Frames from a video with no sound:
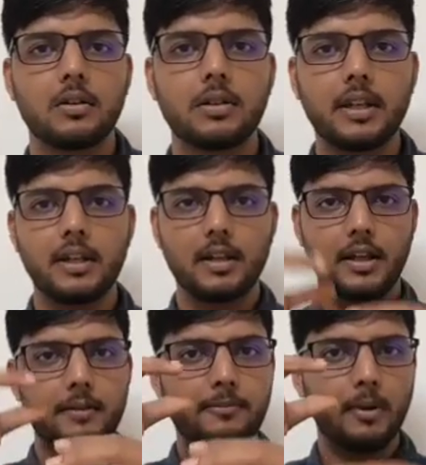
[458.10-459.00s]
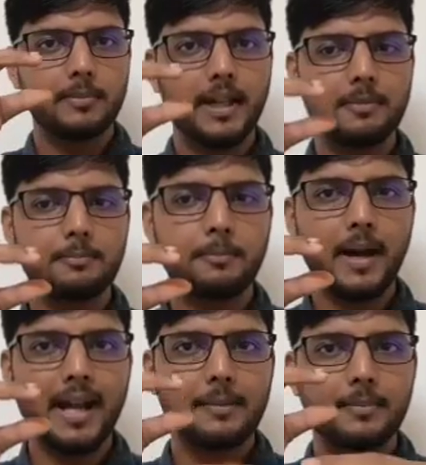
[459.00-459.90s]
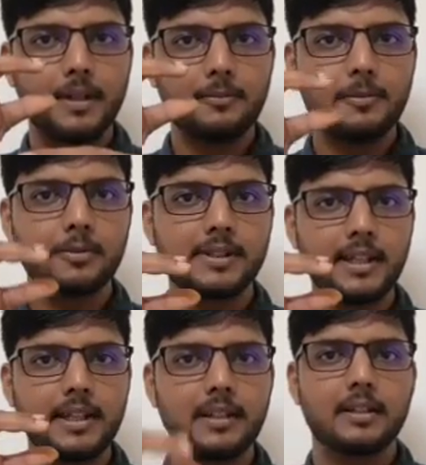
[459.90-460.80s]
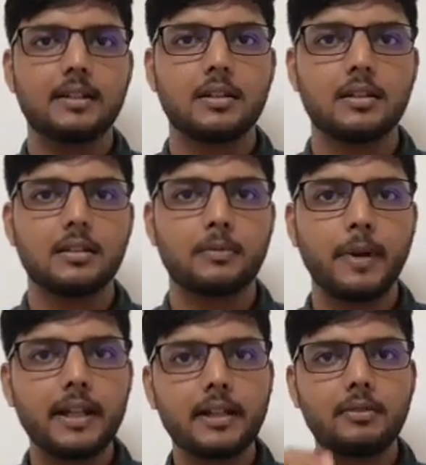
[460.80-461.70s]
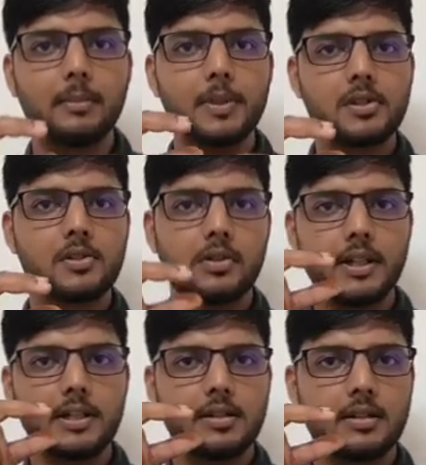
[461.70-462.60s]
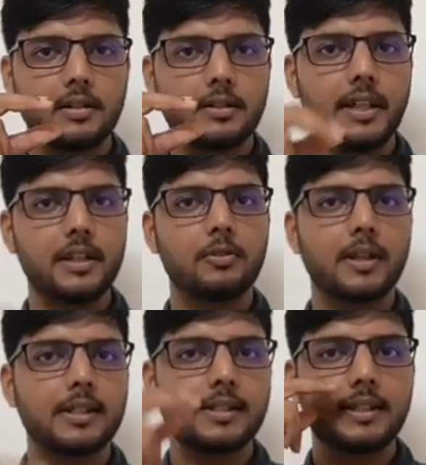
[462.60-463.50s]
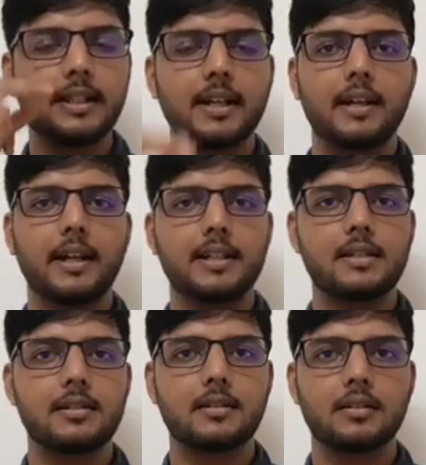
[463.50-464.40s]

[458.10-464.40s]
Okay, and from that pipe, if you see, when it will be straight, then you can see that light.